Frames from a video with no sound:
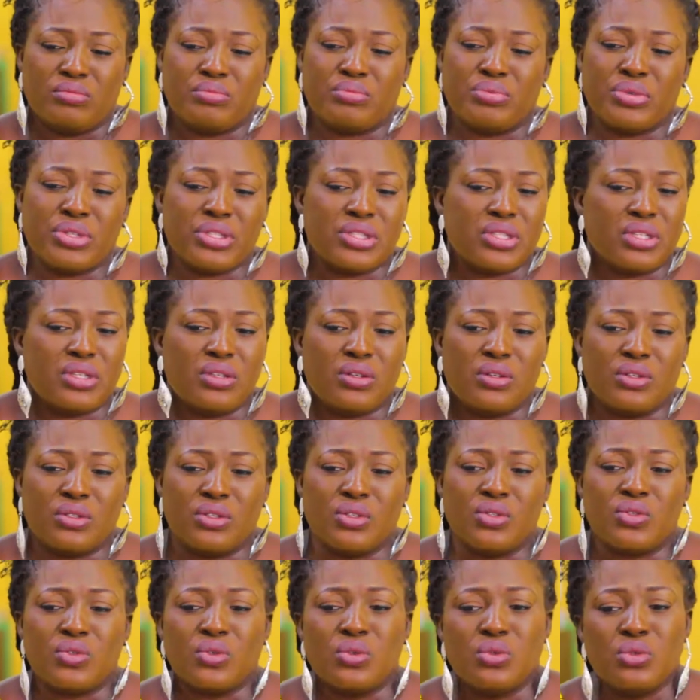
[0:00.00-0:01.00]
Praise the Lord.
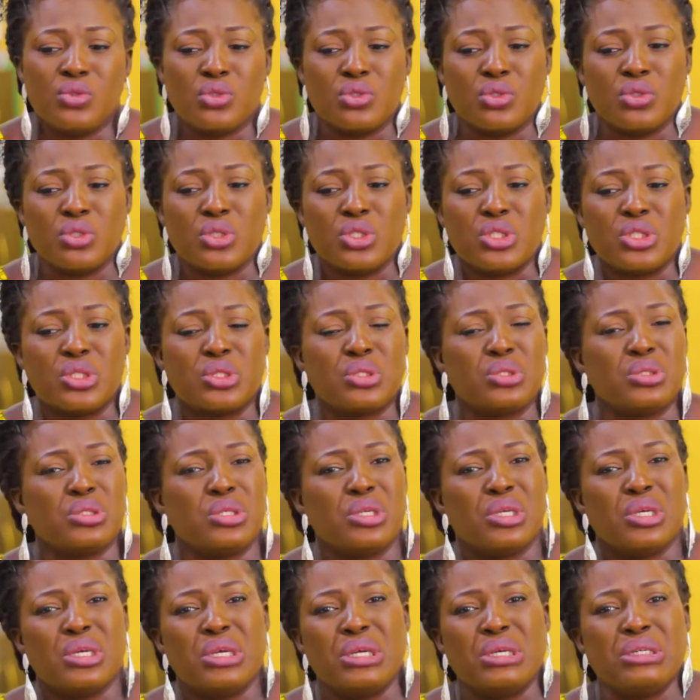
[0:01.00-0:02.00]
The solution is
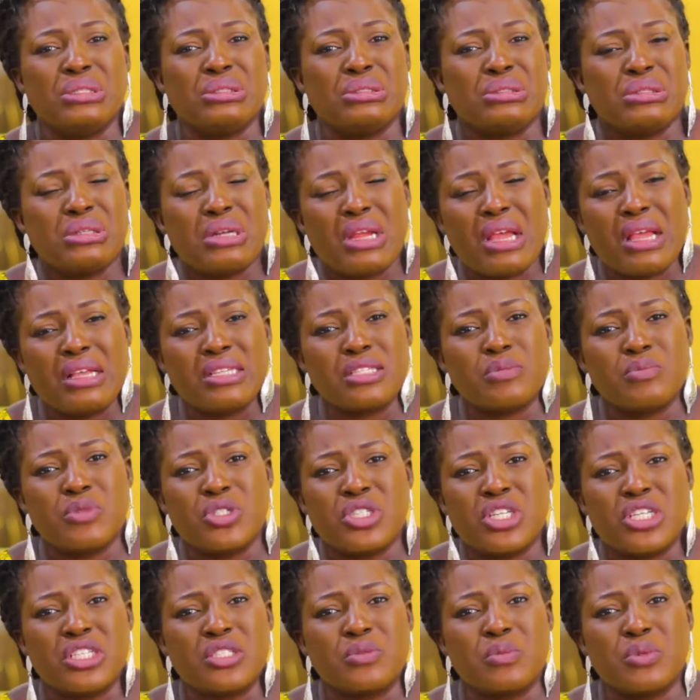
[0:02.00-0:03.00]
try as
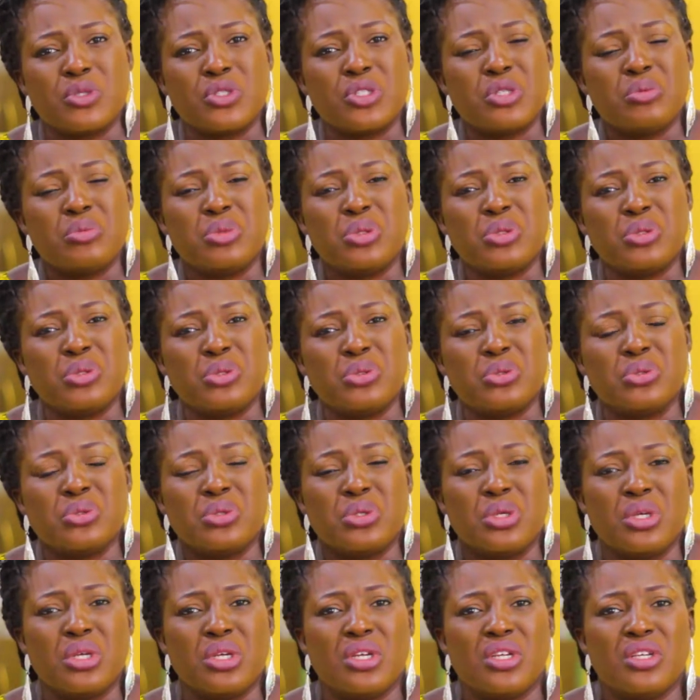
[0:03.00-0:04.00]
much as possible
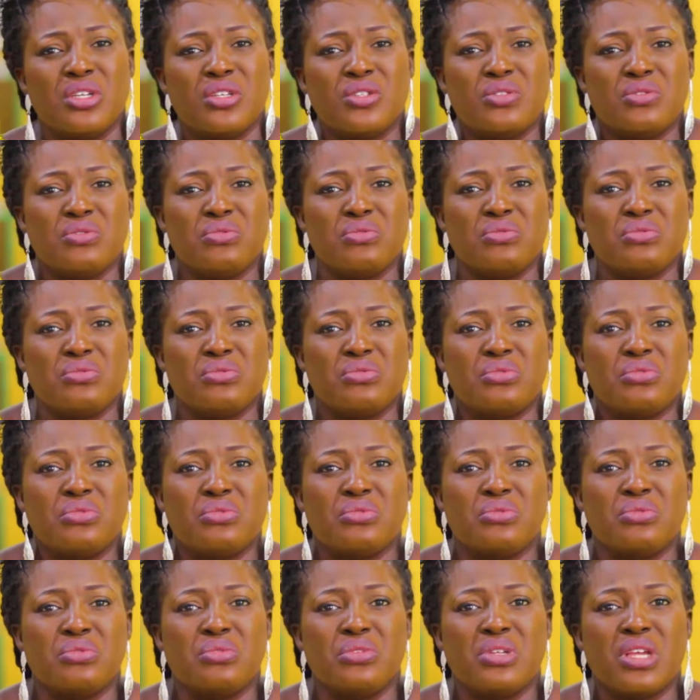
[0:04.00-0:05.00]

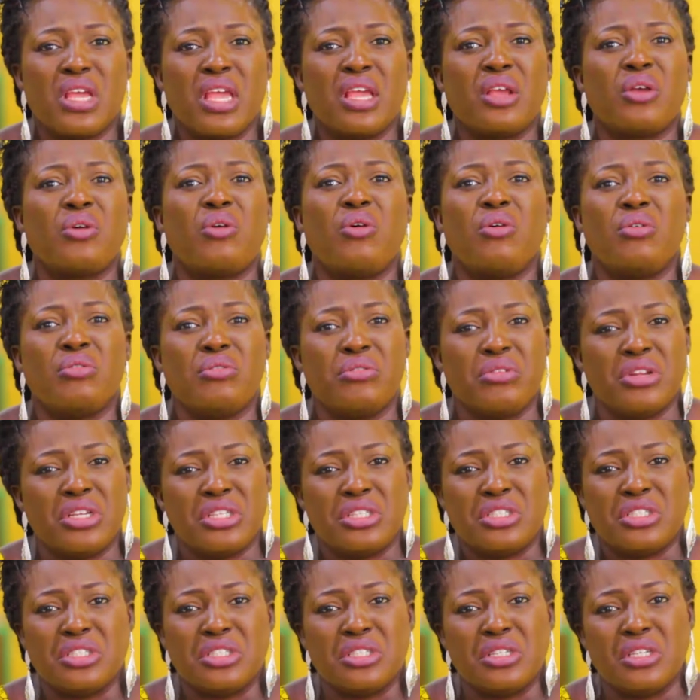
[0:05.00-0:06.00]
to
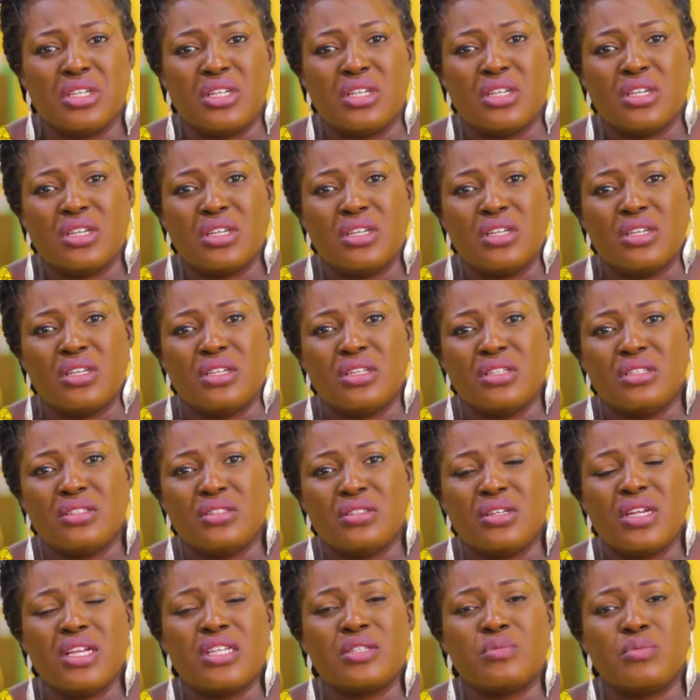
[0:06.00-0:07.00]
encourage.
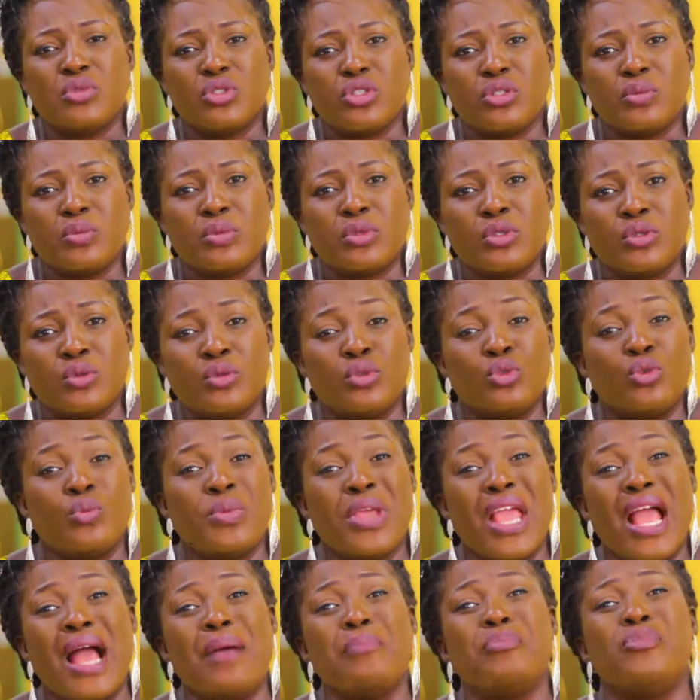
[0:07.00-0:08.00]
Try as much as possible to
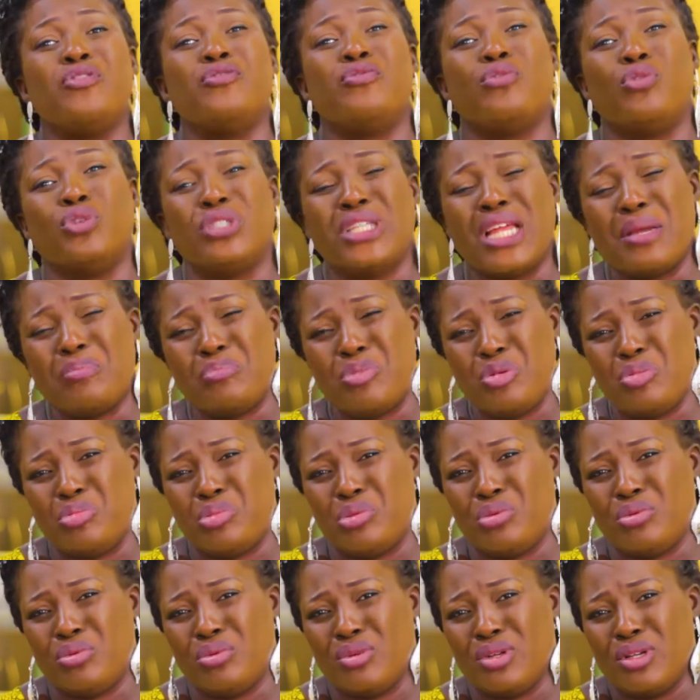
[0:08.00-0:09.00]
be happy for other
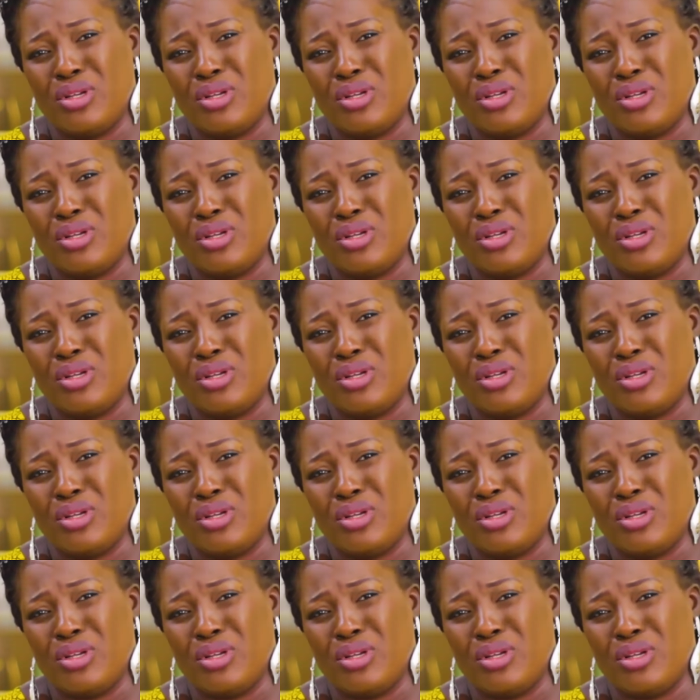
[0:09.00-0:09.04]
people.